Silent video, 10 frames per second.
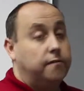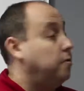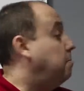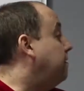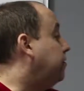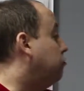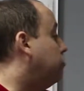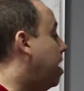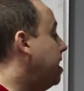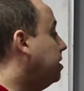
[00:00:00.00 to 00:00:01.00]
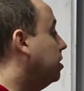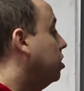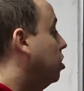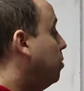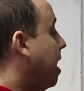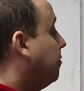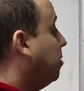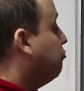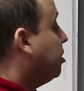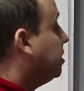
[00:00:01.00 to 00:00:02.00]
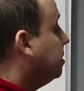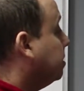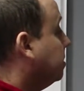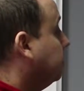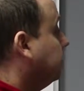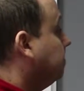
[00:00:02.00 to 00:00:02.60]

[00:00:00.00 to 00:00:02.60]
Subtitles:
And from left to right we have the present,